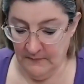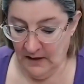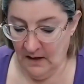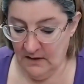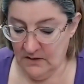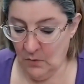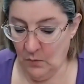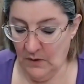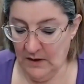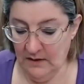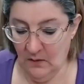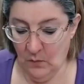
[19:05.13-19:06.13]
So
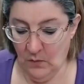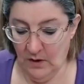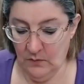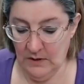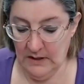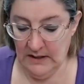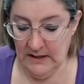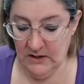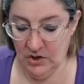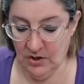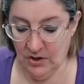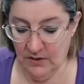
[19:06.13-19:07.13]
what
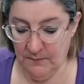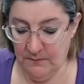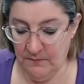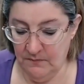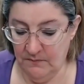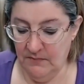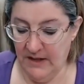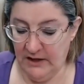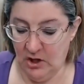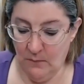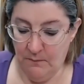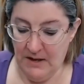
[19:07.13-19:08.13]
is your
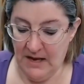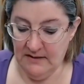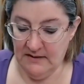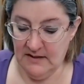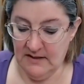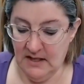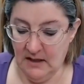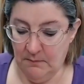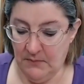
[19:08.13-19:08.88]
best tip